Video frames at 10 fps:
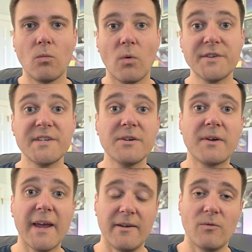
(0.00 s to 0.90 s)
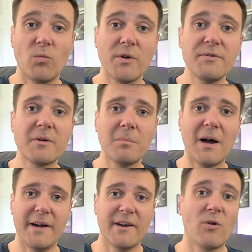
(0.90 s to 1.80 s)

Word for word: What do you get when you combine